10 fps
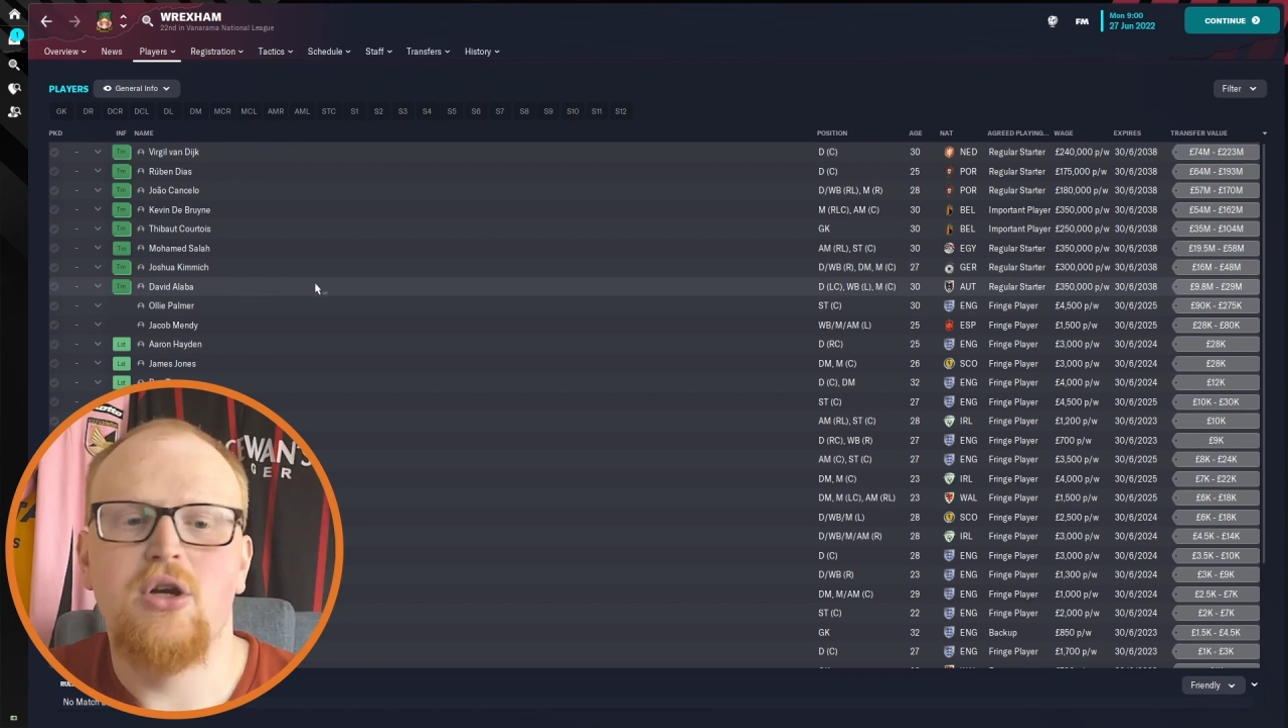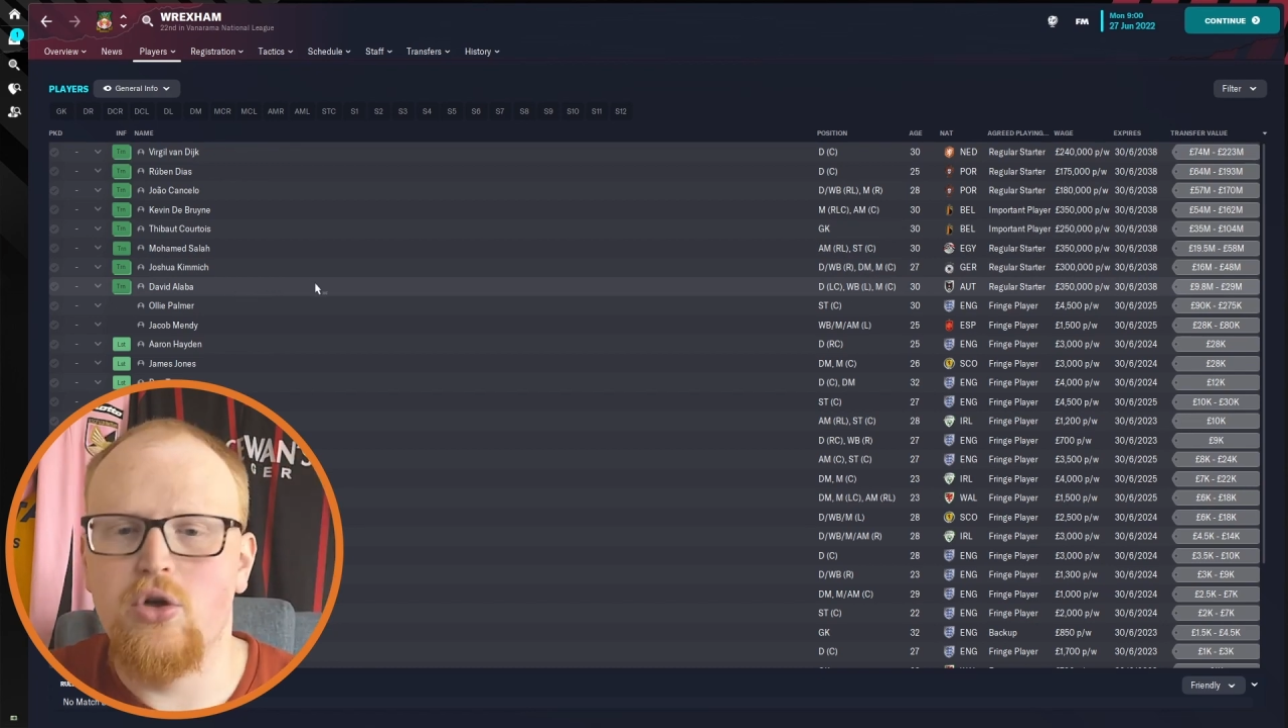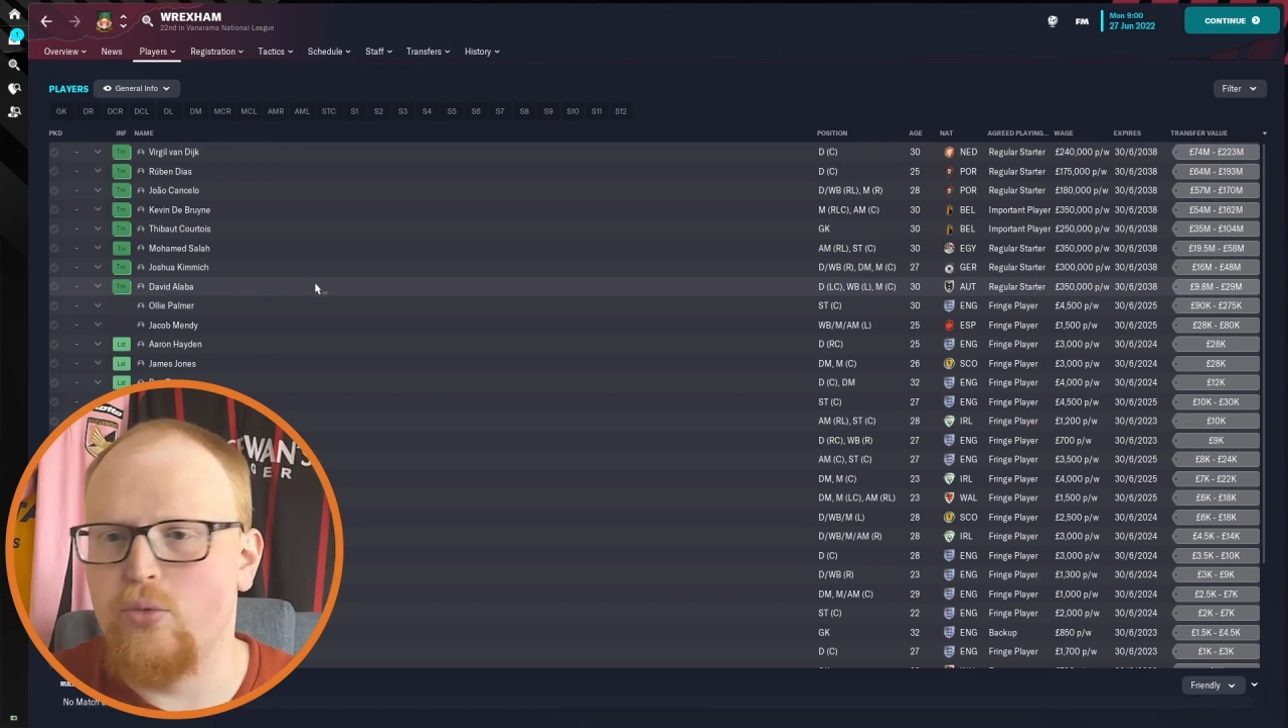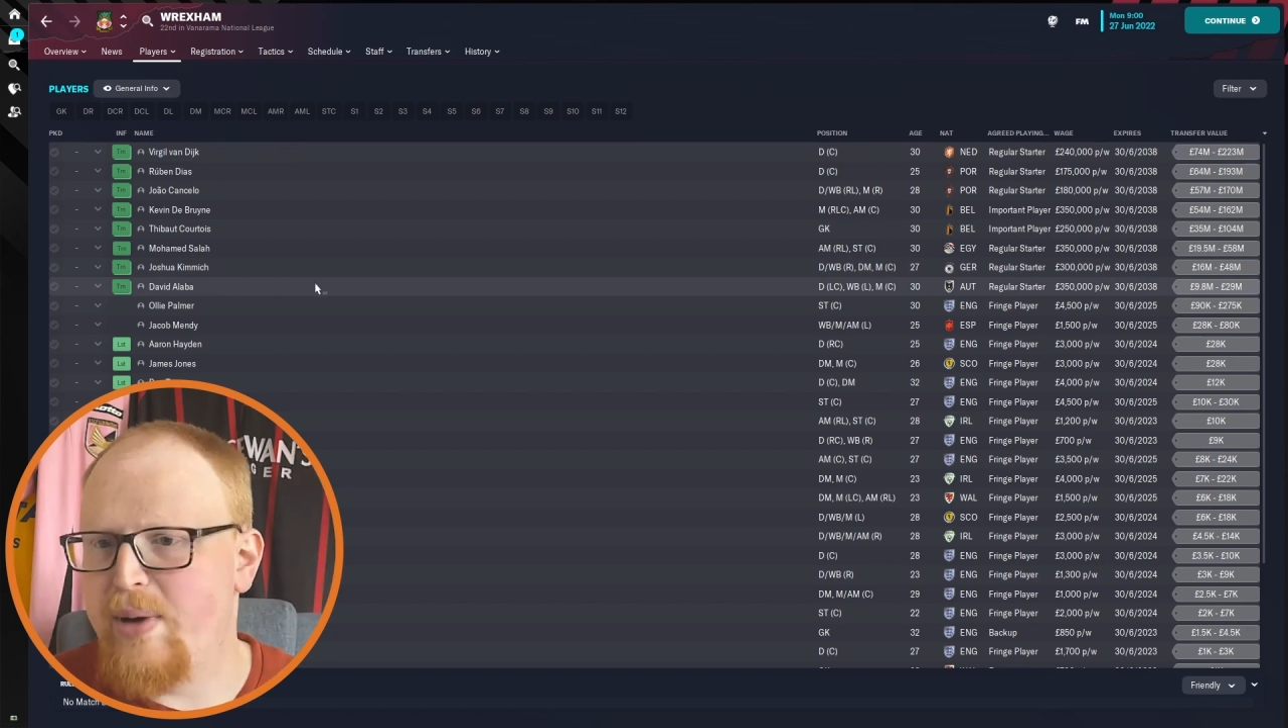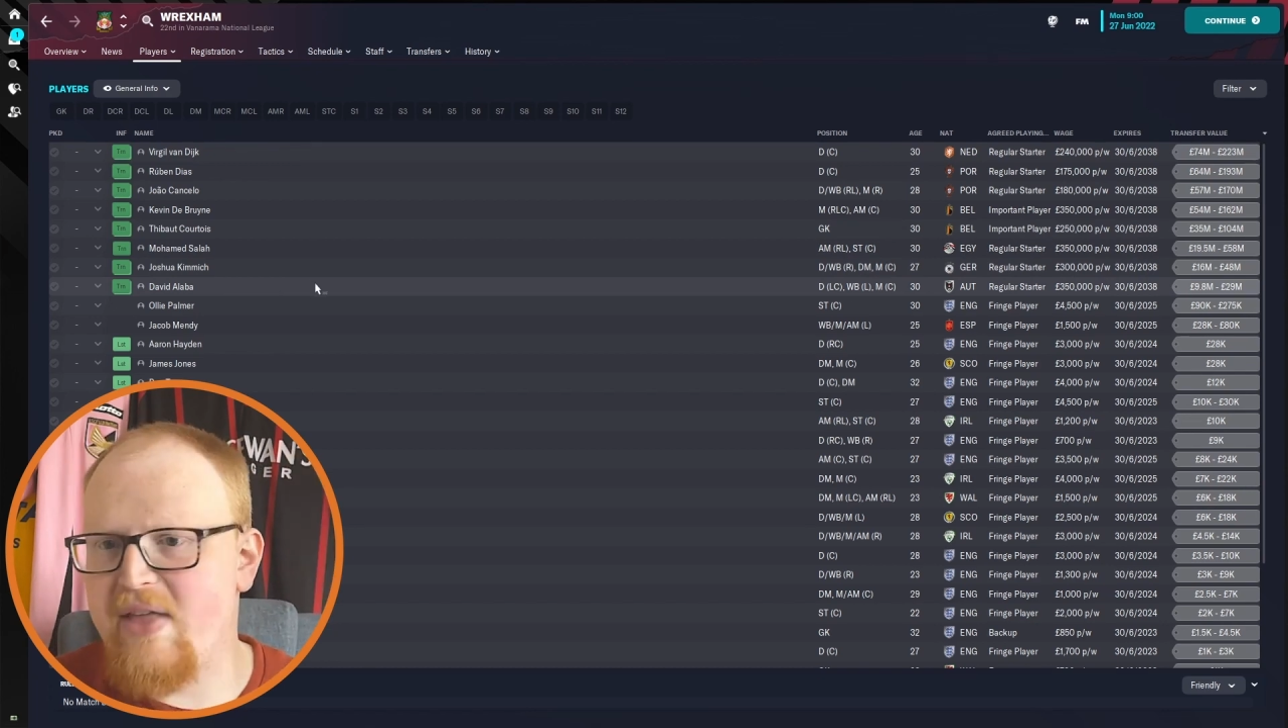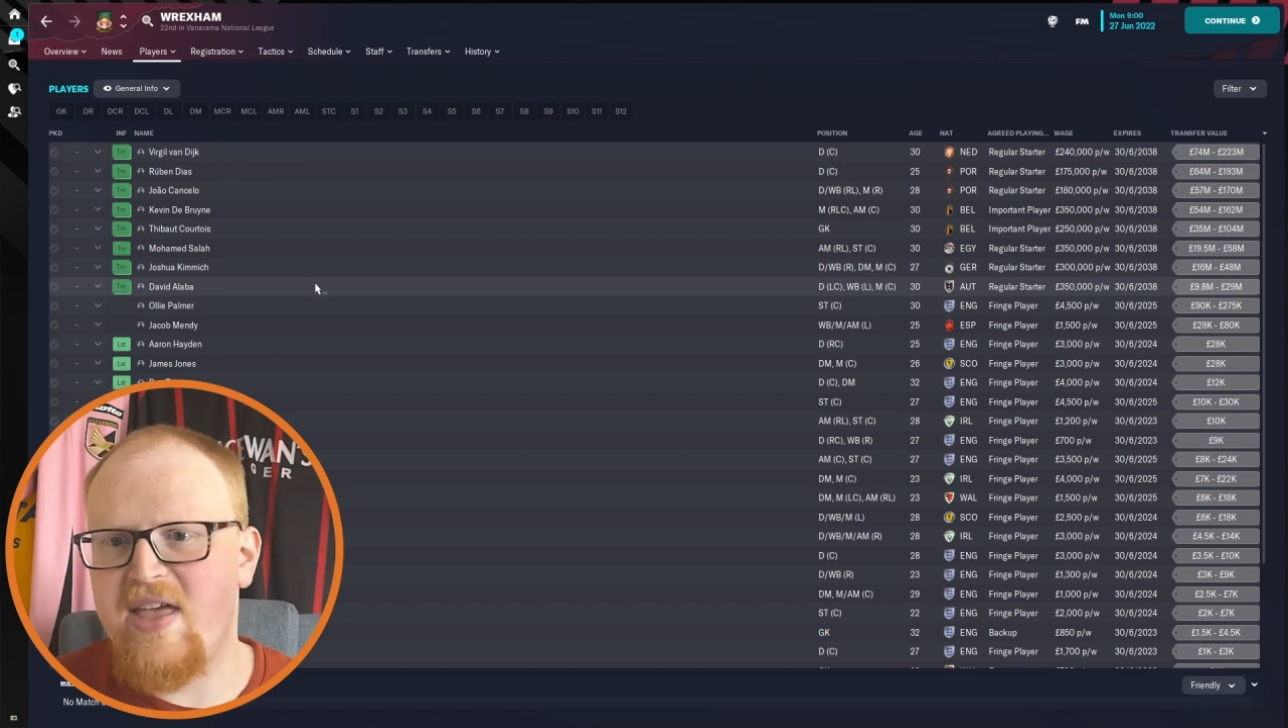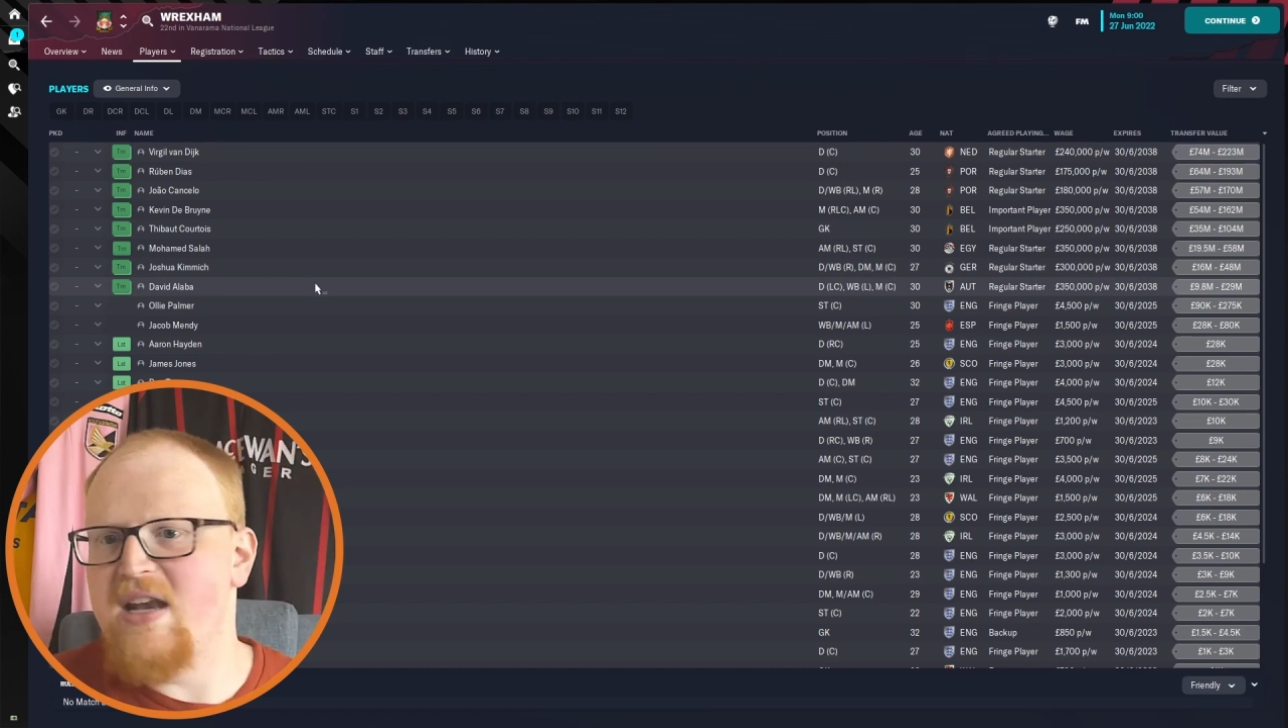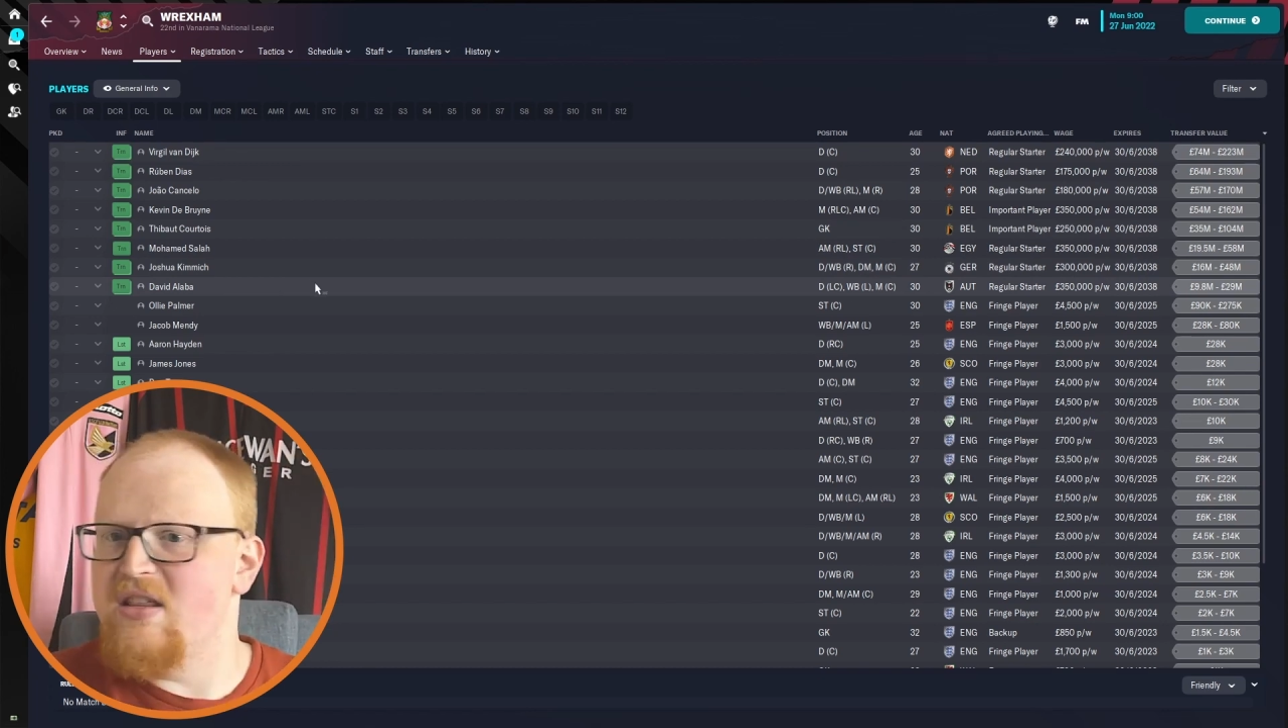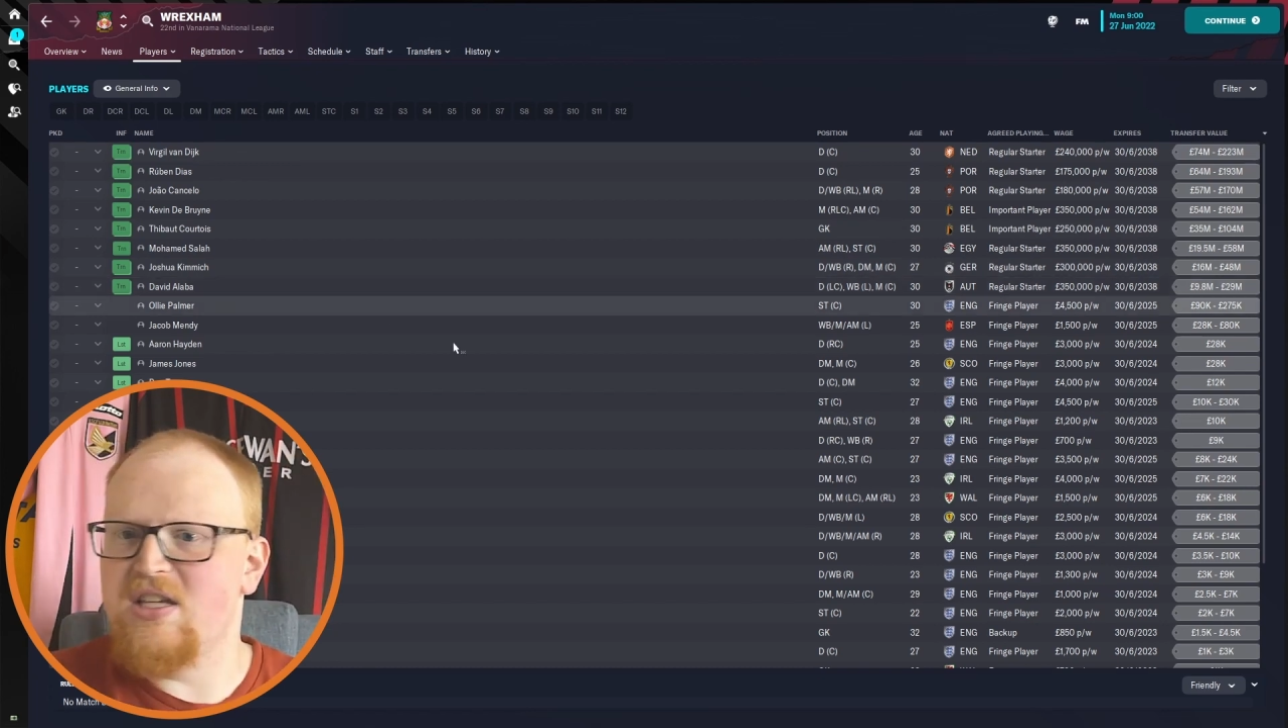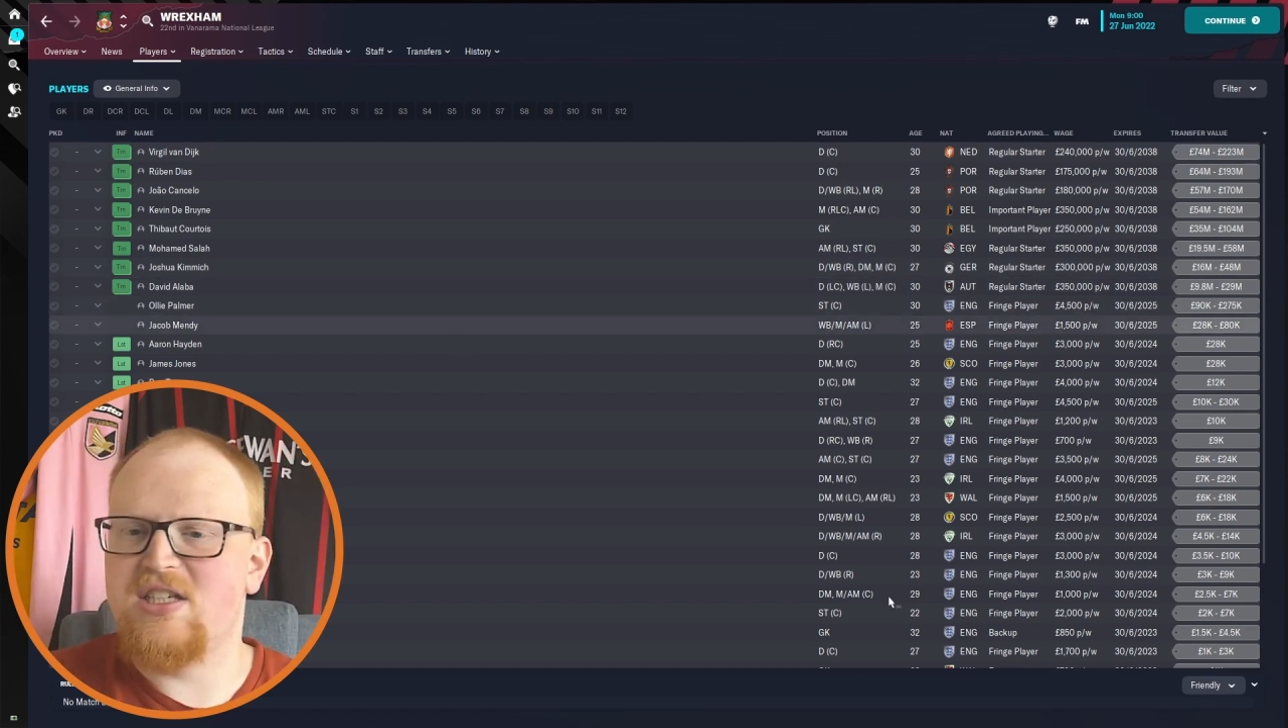who by the
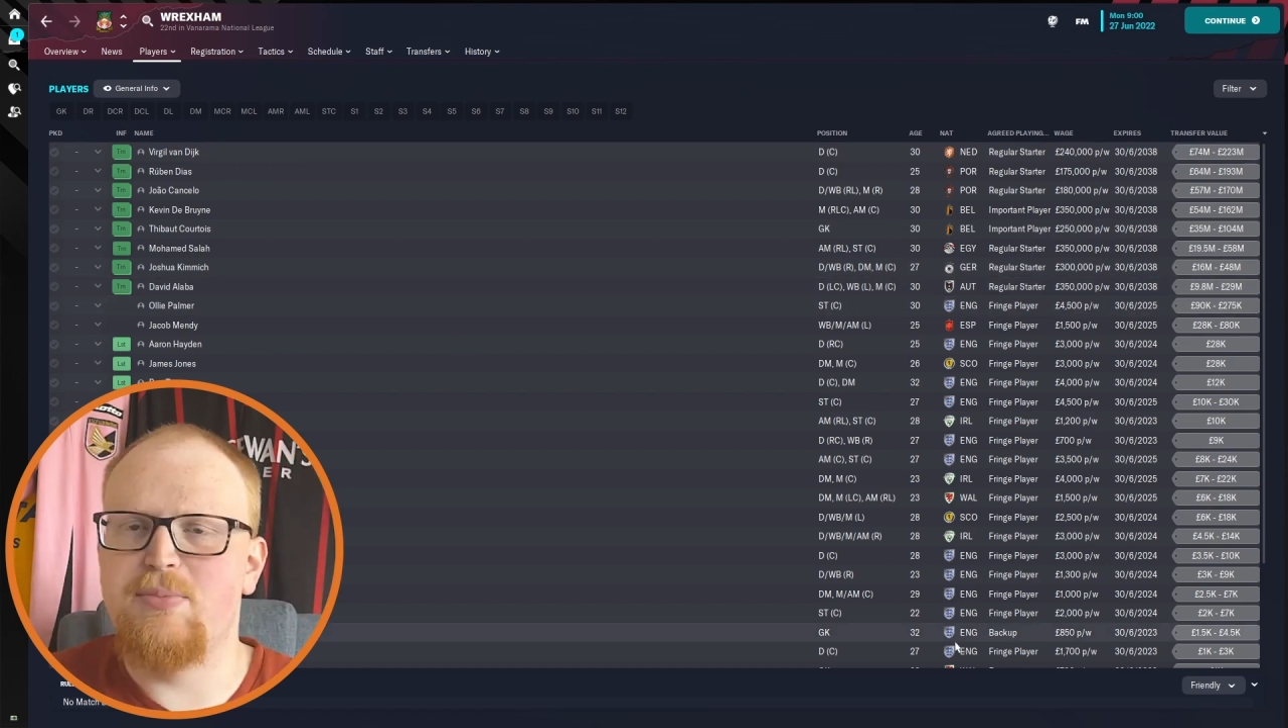end of this